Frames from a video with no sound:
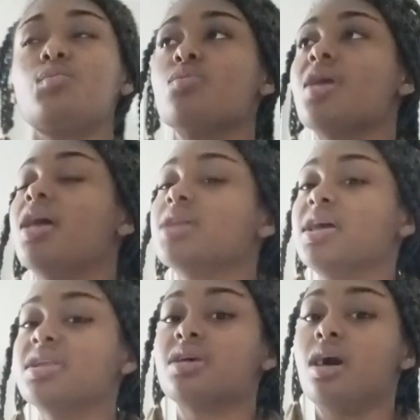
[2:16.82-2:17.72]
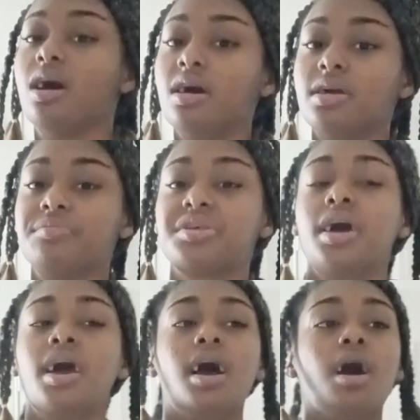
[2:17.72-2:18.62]
a lot of times,
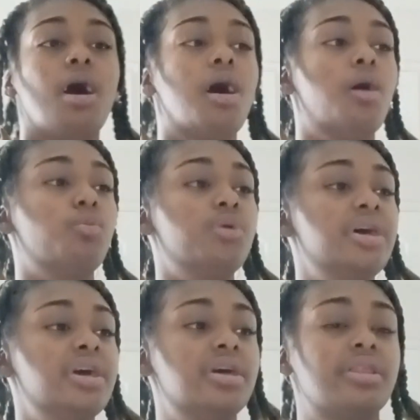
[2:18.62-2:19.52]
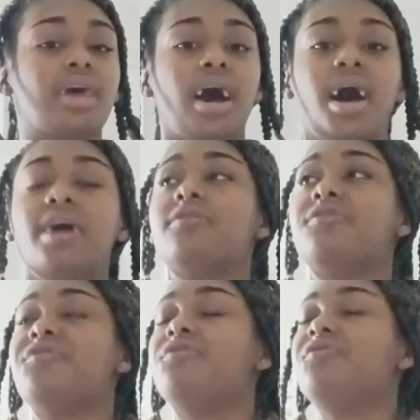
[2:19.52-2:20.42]
when I
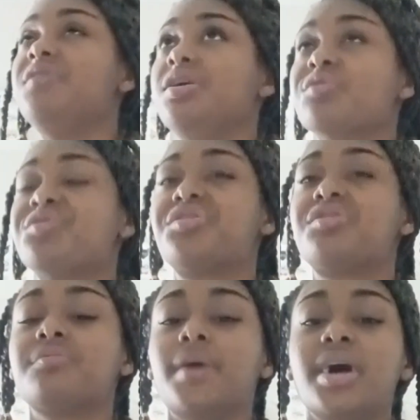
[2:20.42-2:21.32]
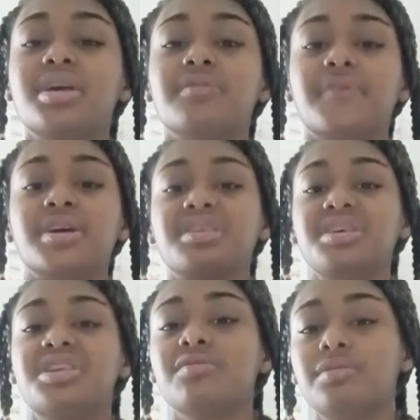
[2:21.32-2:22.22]
feel like if I see
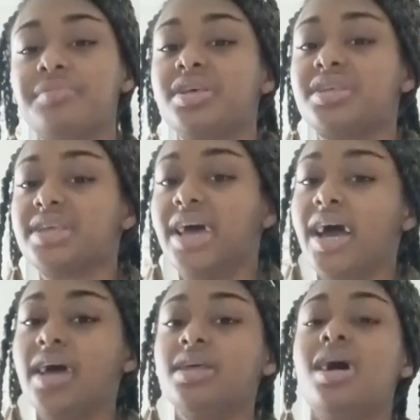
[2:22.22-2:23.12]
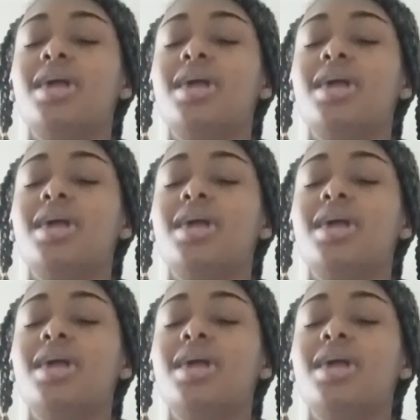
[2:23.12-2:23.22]
someone being sad,